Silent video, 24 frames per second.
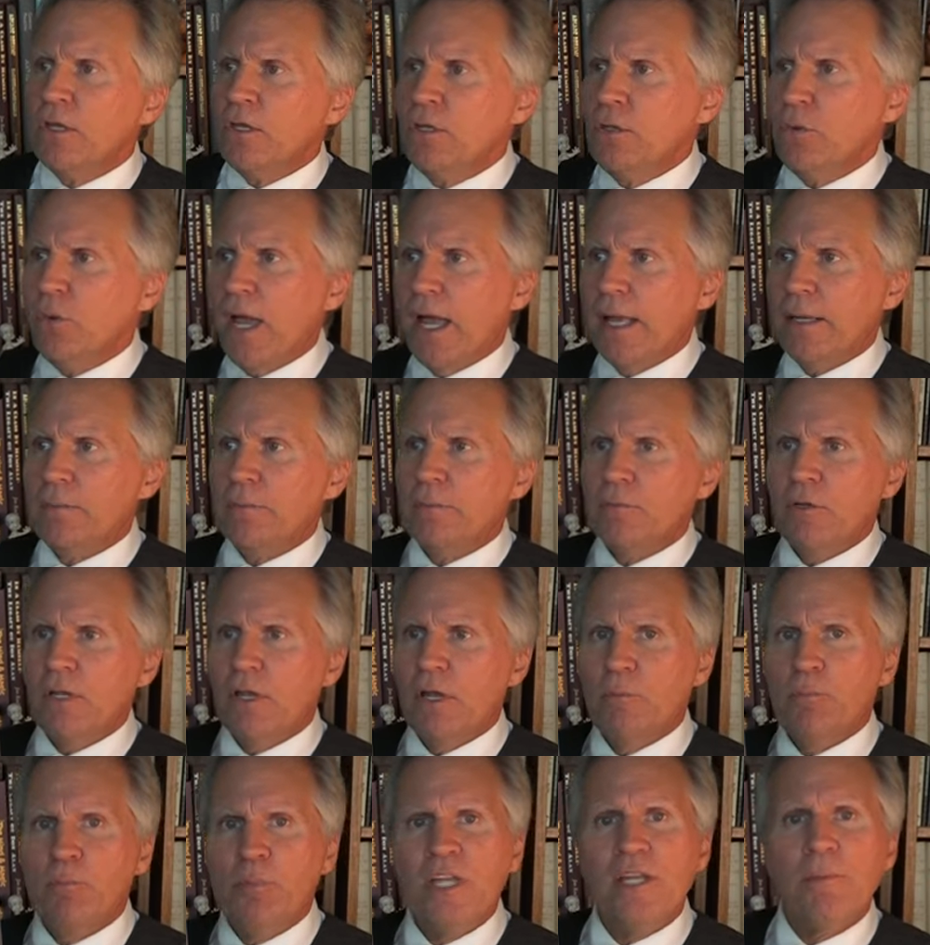you had, you
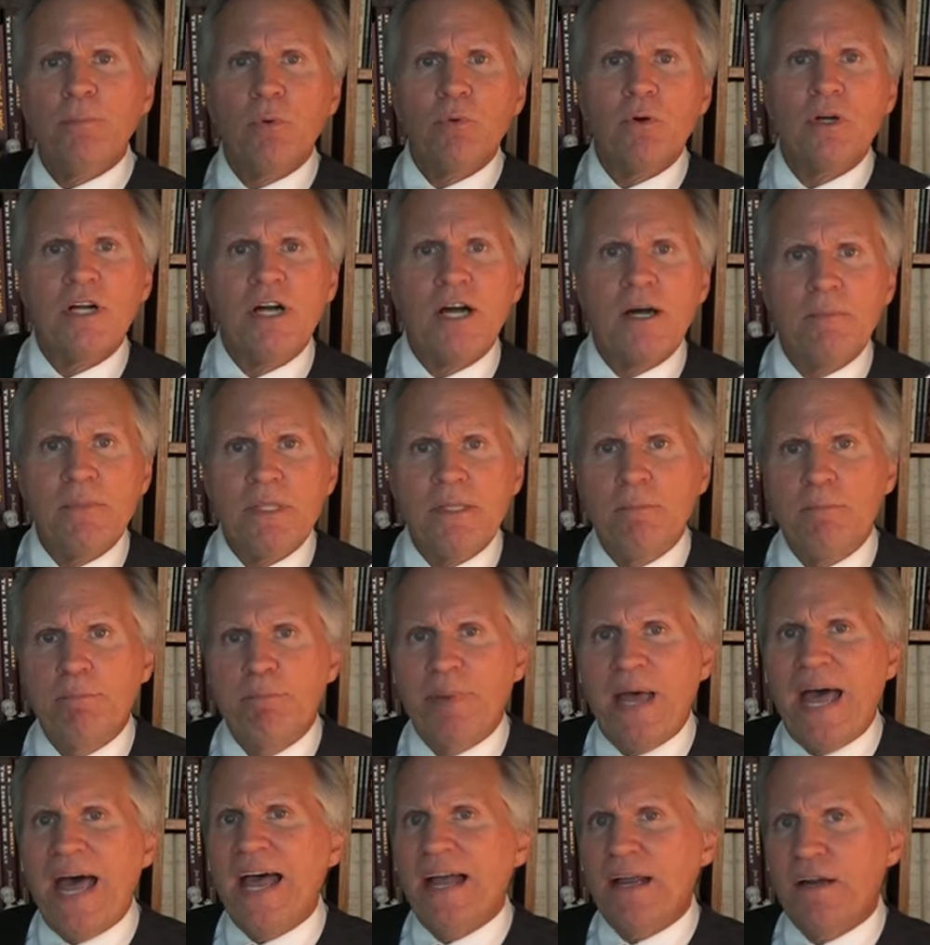had people coming
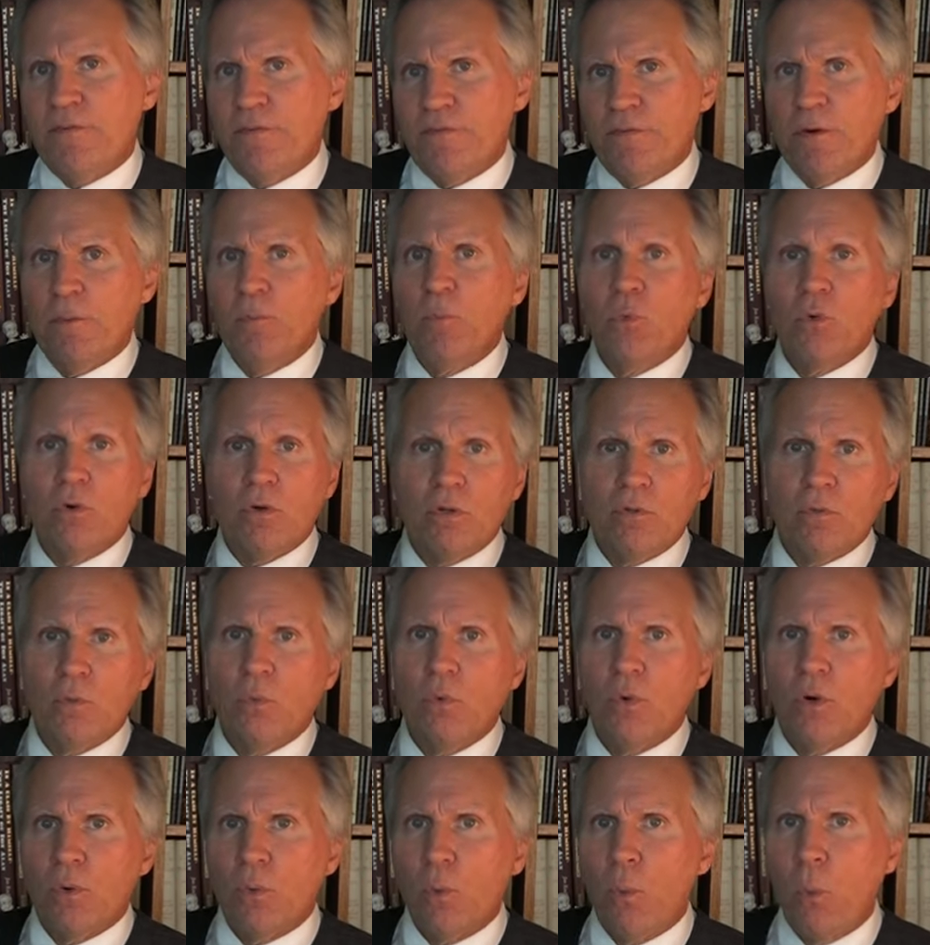back from World
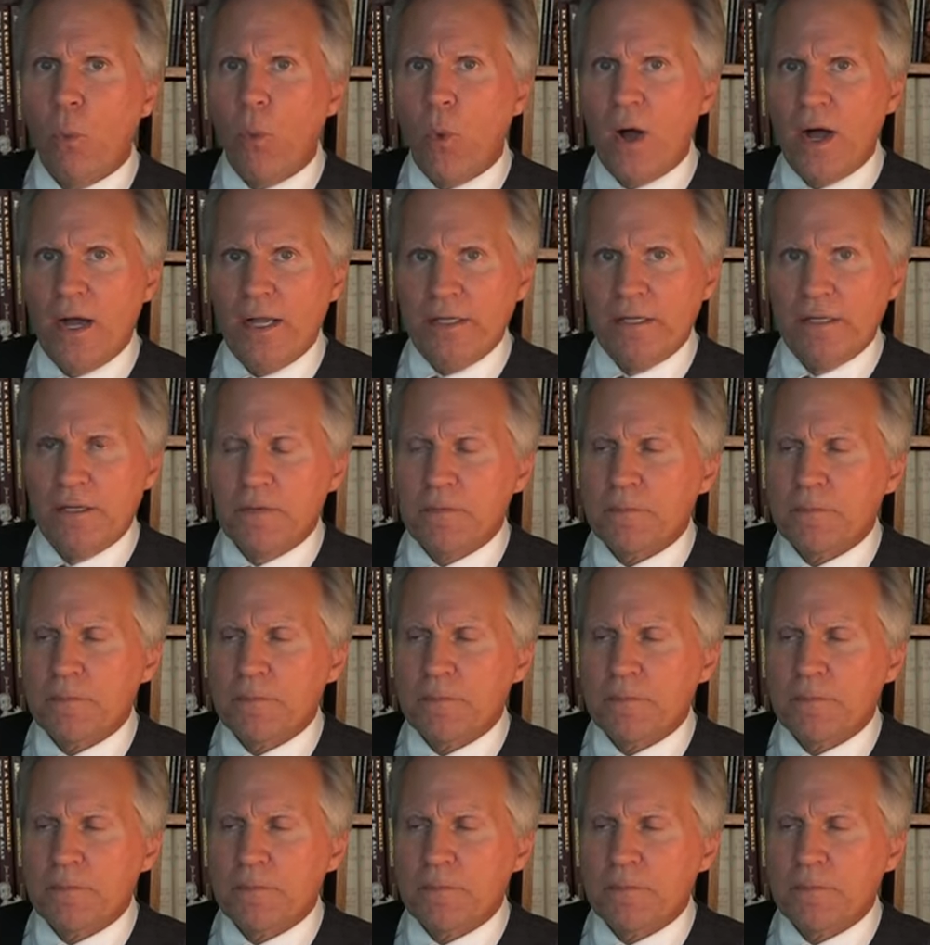War One,